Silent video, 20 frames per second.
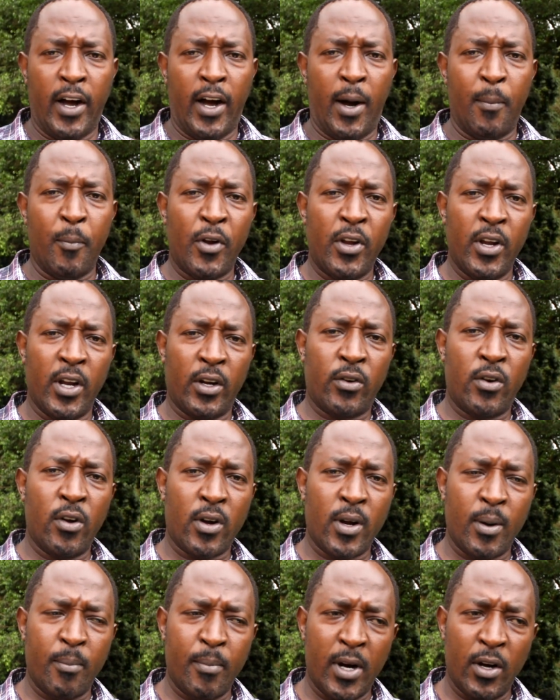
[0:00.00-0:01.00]
I'm here to
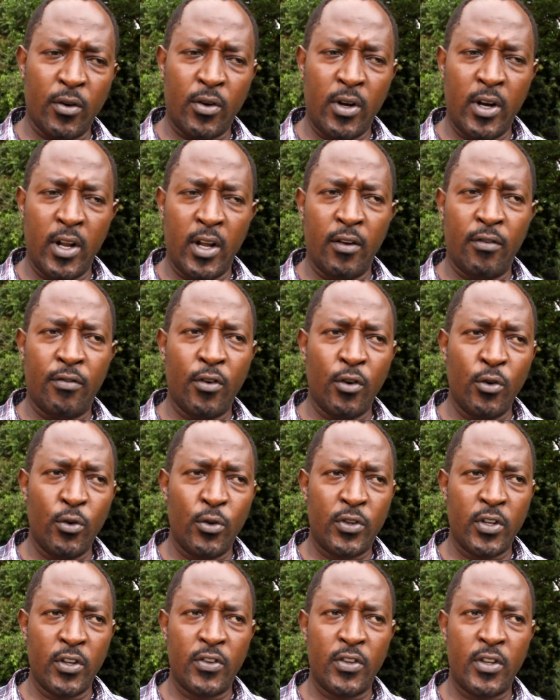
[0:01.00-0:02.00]
talk about the food
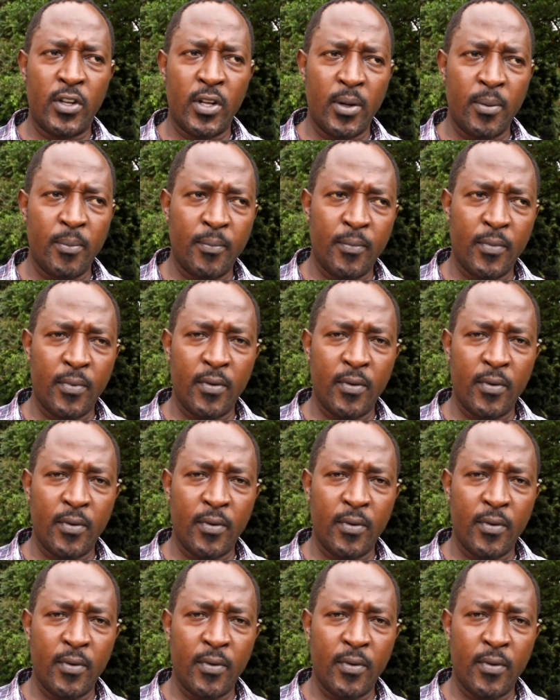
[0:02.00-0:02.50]
system